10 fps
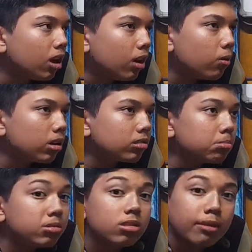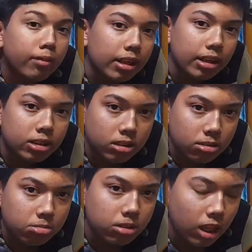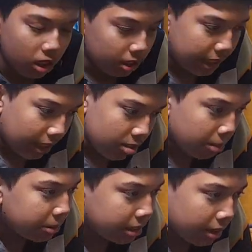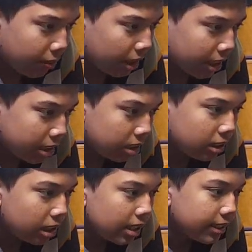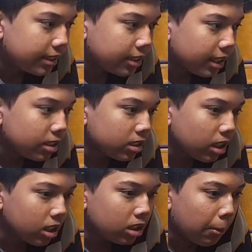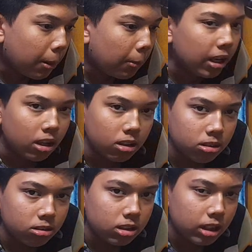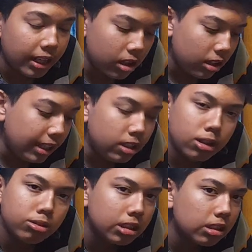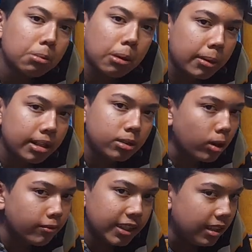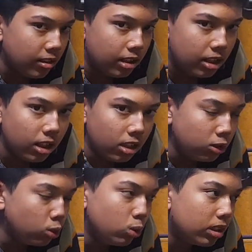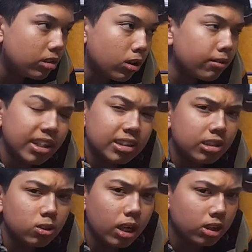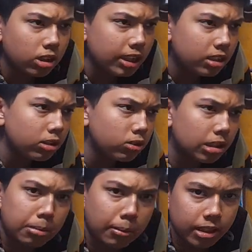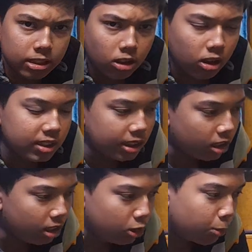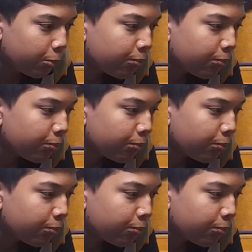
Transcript: Now, what are some disadvantages? There are some disadvantages such as the bubble. It is introducing the bubble is not very easy. It is not very easy to actually introduce the bubble in the horizontal tube.